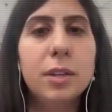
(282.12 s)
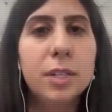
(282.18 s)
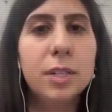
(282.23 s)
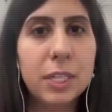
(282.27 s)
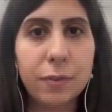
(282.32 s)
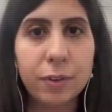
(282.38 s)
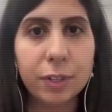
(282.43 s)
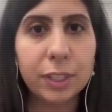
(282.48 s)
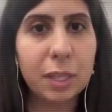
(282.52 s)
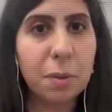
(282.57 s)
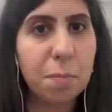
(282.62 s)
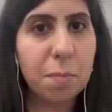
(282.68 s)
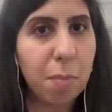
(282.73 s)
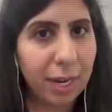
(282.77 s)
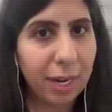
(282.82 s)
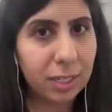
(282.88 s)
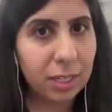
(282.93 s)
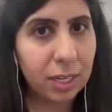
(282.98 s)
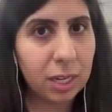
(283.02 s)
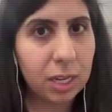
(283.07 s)
civically
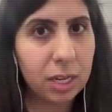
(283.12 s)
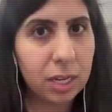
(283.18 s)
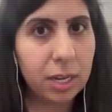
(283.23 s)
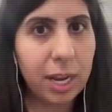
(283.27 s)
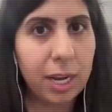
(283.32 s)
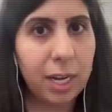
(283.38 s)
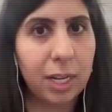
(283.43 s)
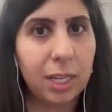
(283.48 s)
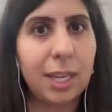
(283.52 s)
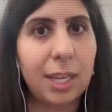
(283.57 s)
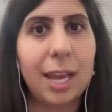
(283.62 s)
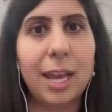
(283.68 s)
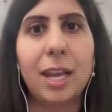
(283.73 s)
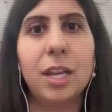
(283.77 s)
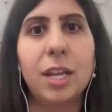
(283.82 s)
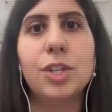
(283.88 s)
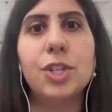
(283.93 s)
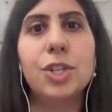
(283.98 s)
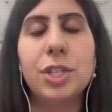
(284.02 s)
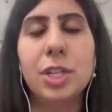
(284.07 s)
minded and
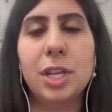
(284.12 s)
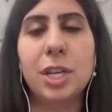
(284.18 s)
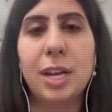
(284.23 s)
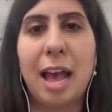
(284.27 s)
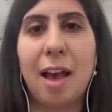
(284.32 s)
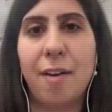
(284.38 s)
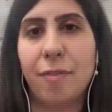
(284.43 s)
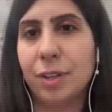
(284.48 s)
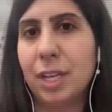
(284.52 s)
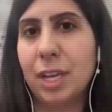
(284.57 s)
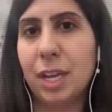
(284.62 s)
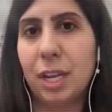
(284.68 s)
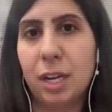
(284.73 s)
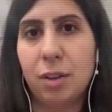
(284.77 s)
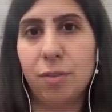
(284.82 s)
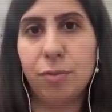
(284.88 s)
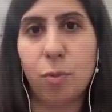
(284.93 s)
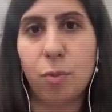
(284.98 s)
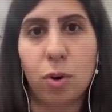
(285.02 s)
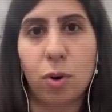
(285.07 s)
engaged in
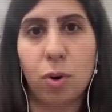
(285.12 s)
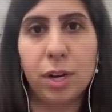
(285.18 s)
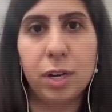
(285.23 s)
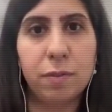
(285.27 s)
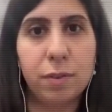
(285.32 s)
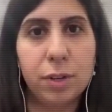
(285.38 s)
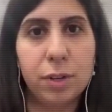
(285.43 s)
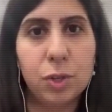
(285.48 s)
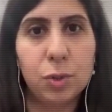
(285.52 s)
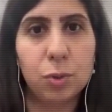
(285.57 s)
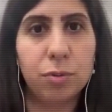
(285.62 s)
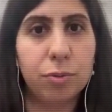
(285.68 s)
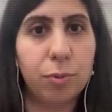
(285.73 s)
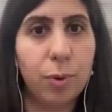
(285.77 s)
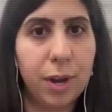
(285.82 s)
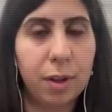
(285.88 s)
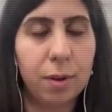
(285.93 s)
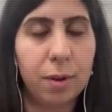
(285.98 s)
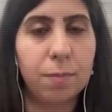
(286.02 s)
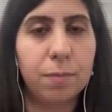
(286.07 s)
advocating for individual
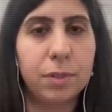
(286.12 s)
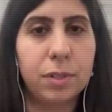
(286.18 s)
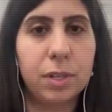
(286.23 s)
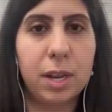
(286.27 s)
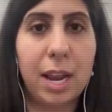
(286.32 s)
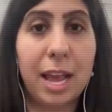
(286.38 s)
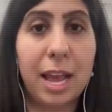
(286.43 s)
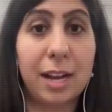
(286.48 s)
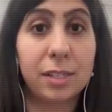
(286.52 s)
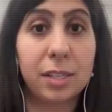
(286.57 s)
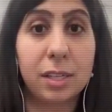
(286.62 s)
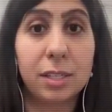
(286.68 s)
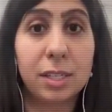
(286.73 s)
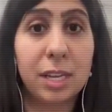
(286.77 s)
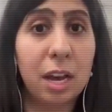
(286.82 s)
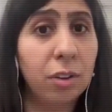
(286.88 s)
freedoms and access to